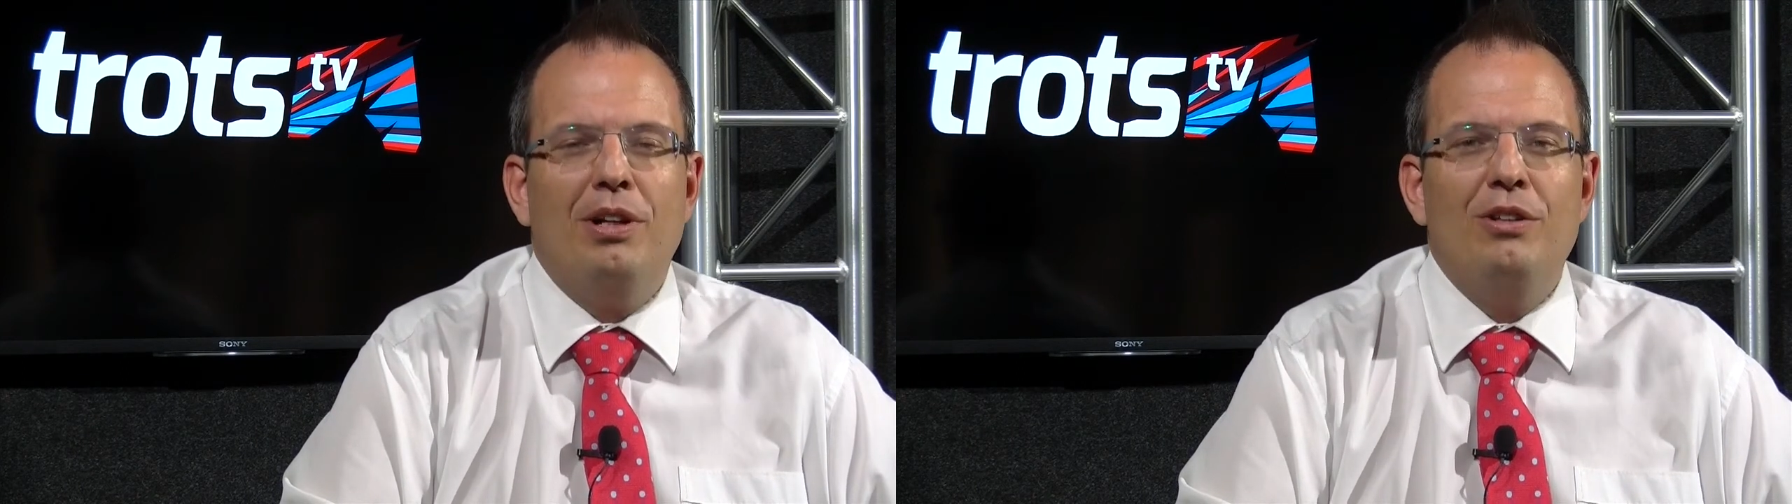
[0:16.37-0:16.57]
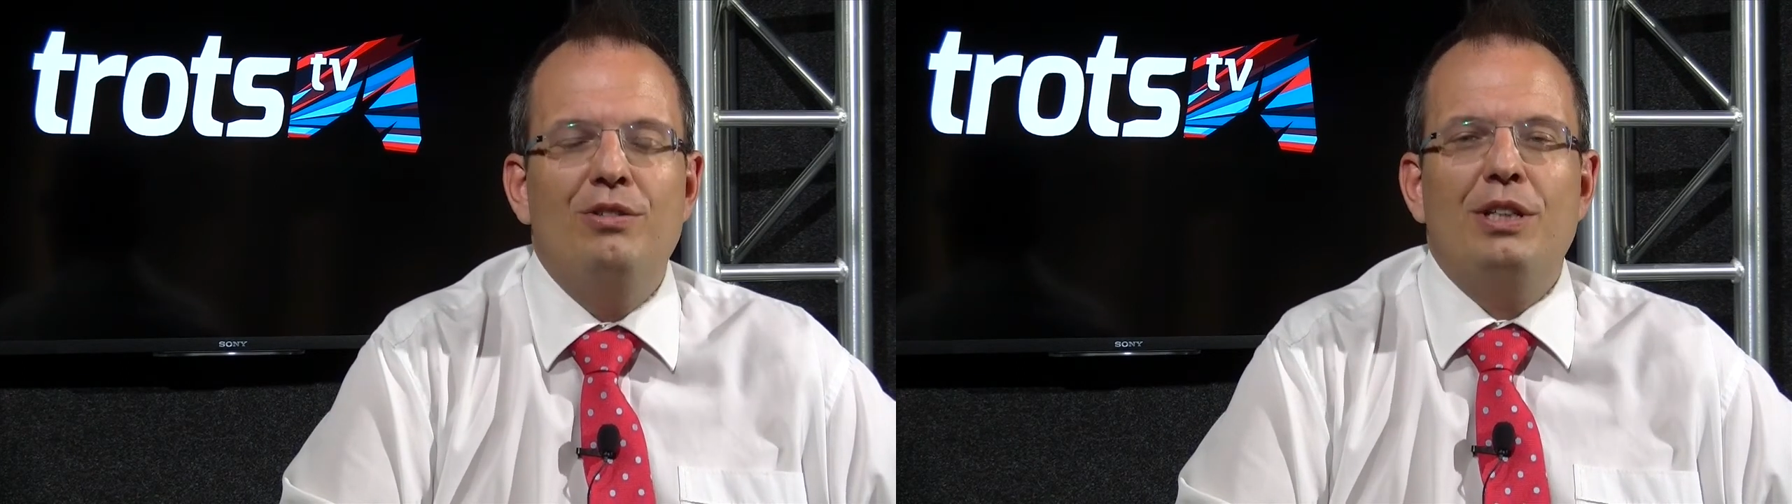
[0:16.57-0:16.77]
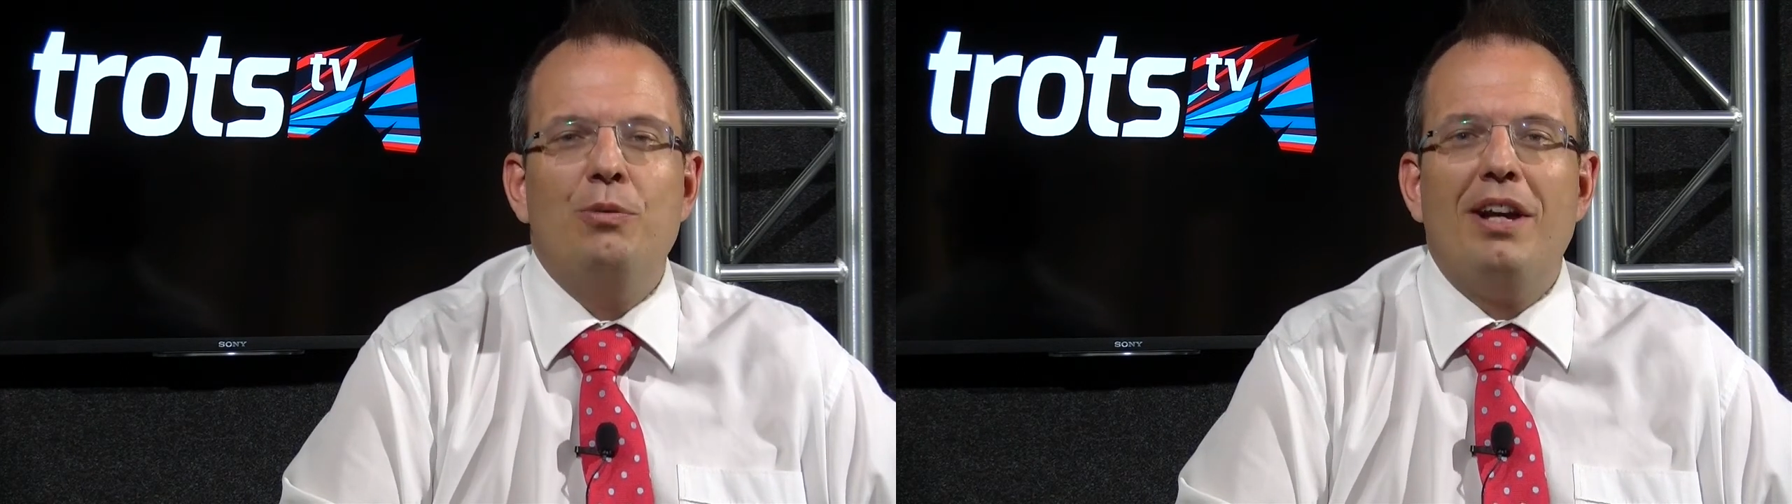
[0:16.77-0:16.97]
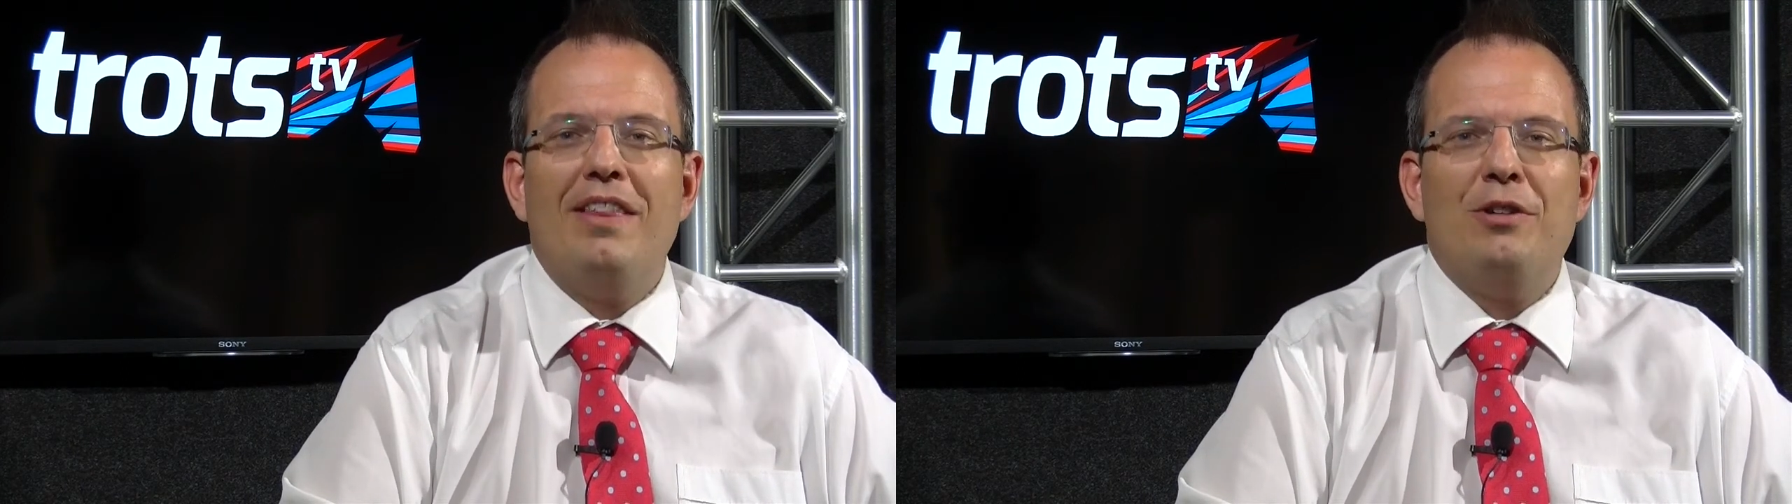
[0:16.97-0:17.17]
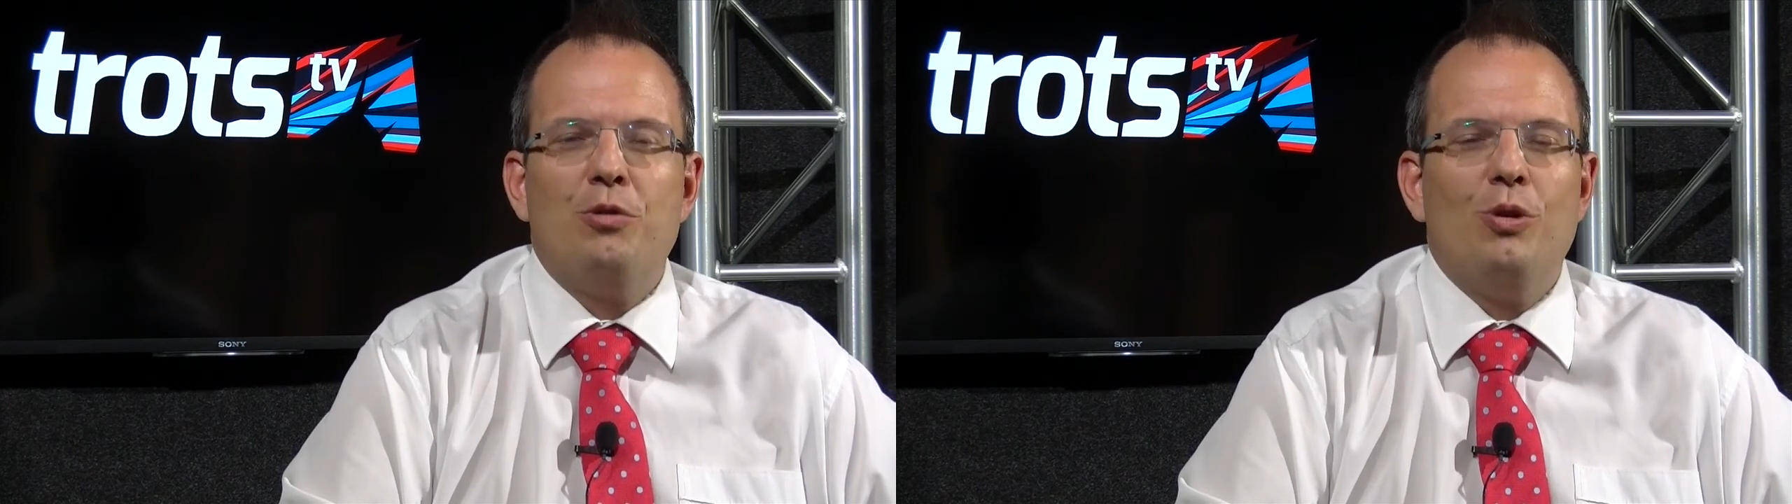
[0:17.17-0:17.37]
losing one of
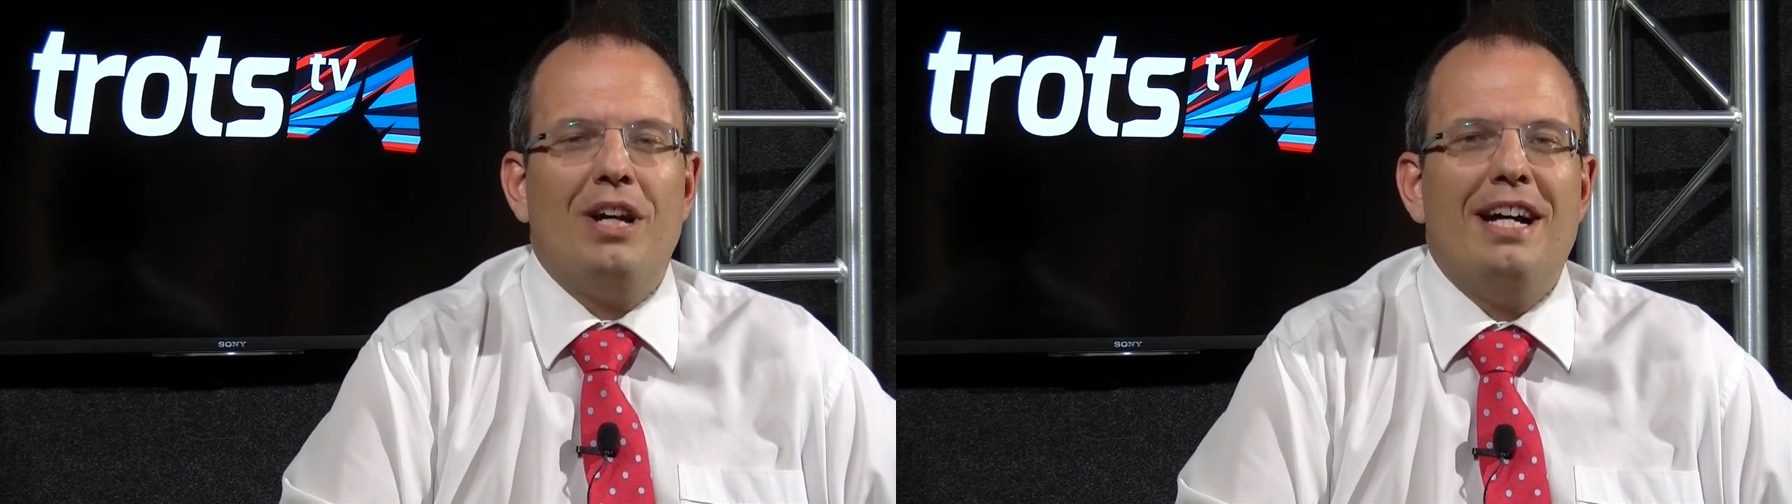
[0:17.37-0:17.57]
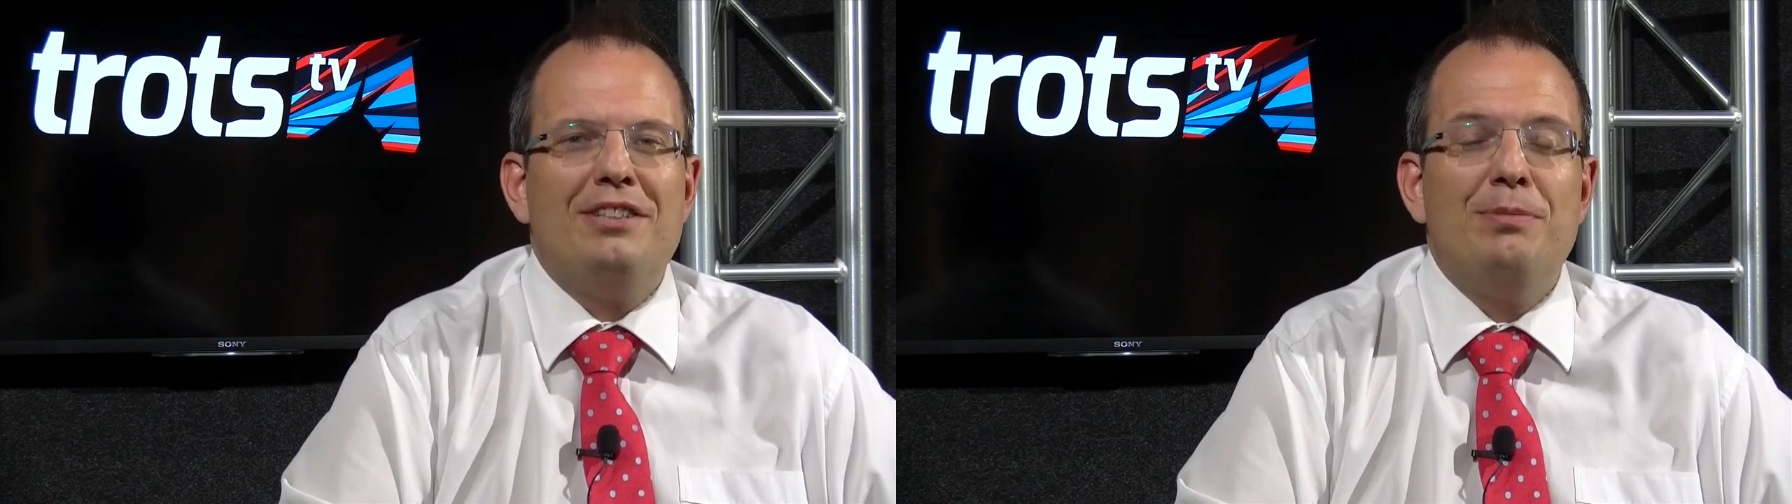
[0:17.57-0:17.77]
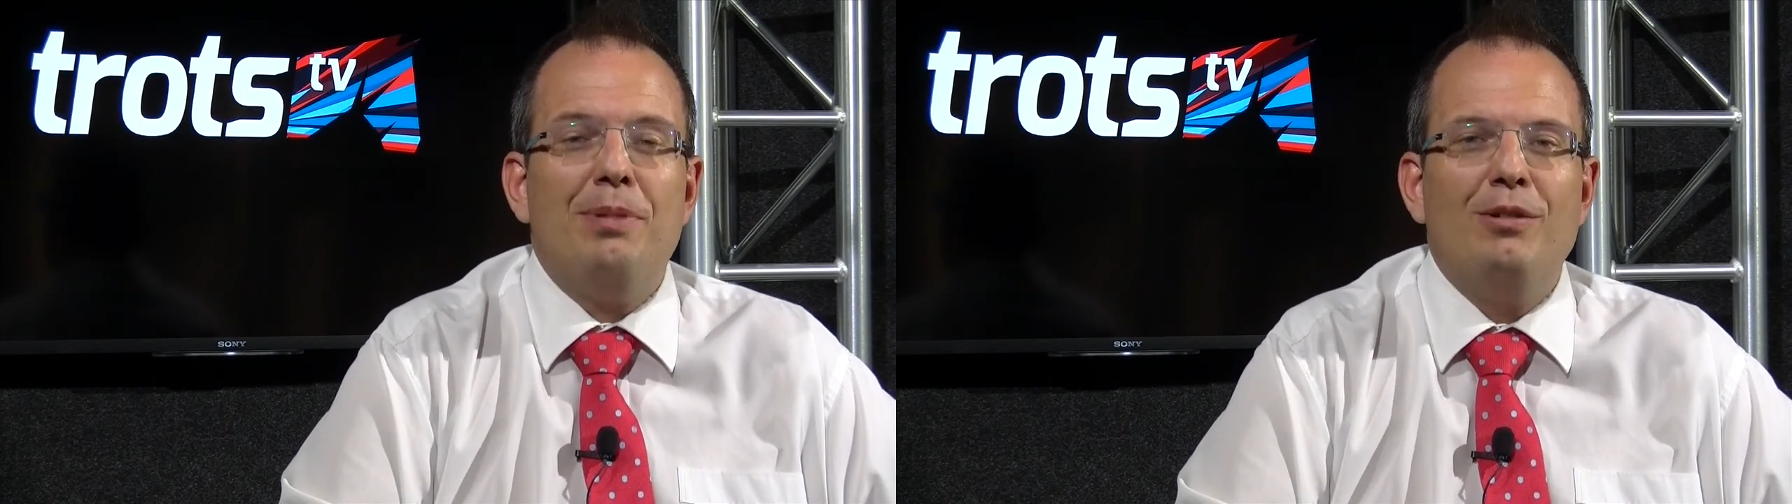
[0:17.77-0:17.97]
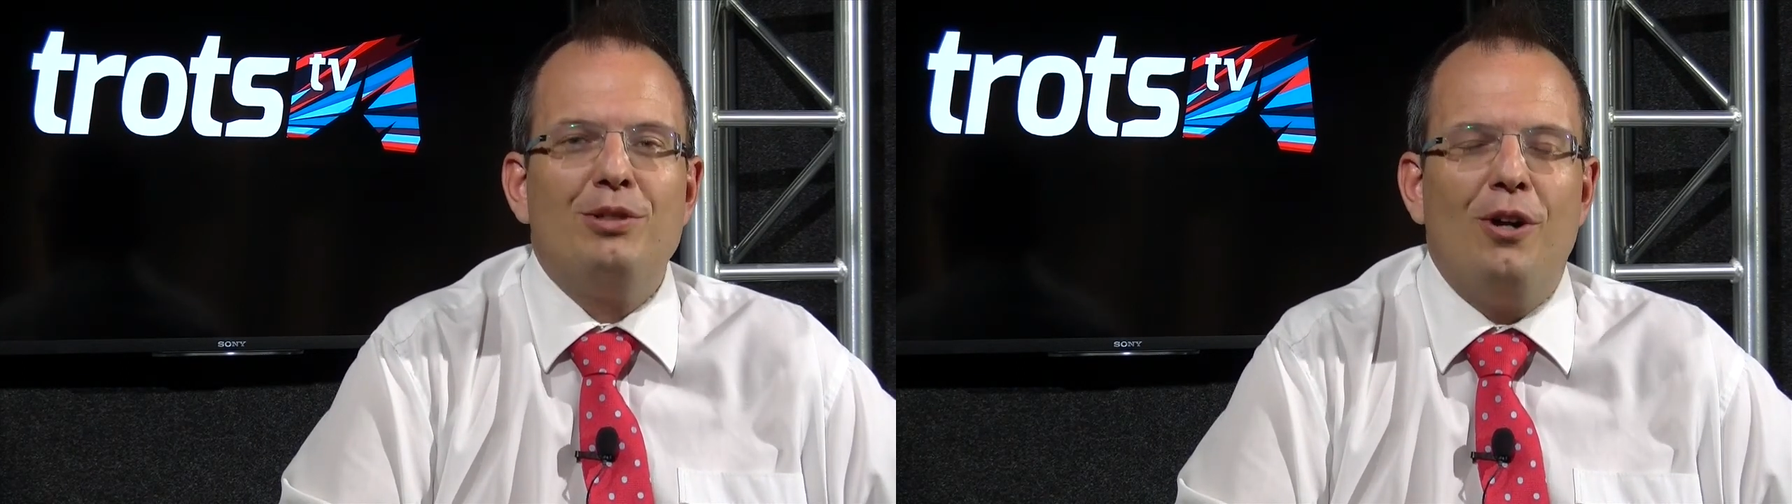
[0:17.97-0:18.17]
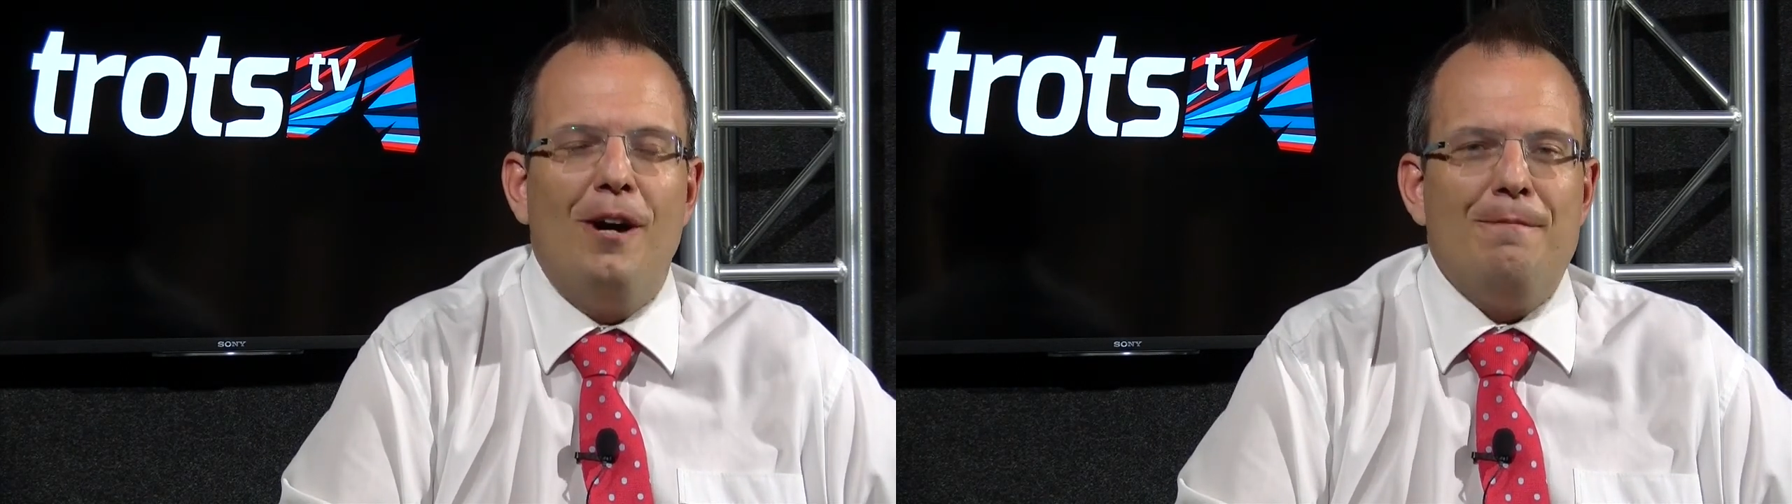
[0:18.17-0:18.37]
their draw cards in
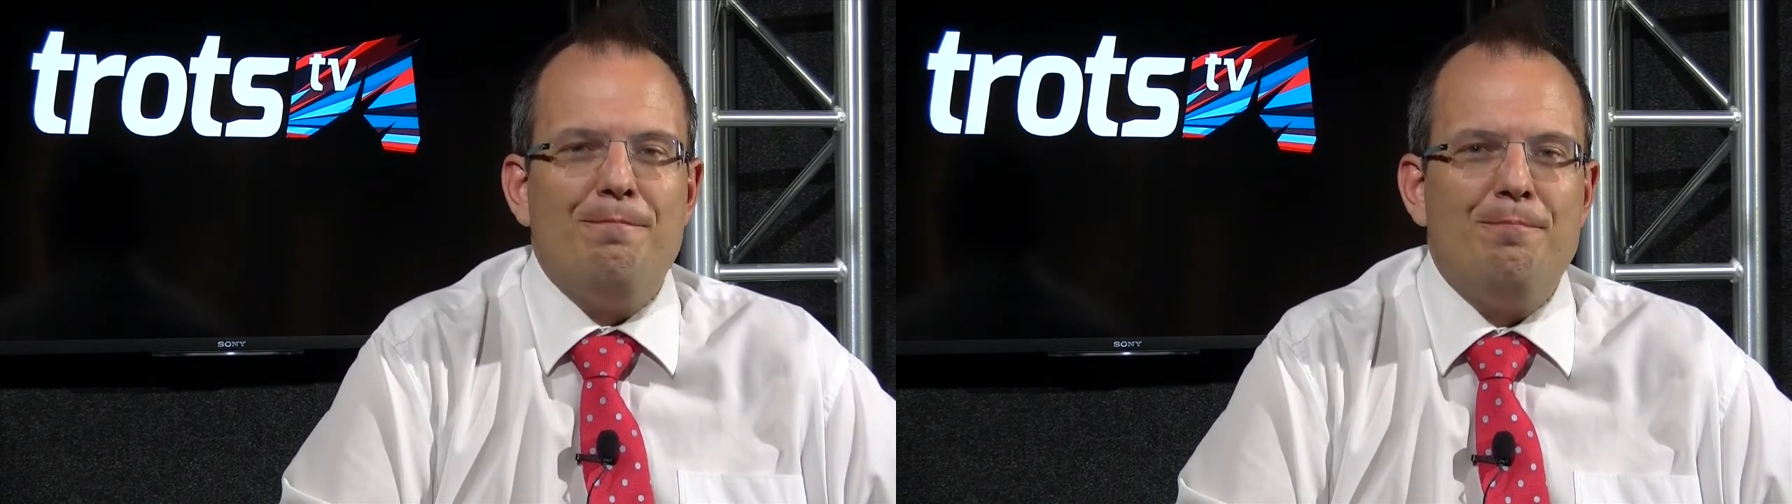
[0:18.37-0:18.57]
Beautide.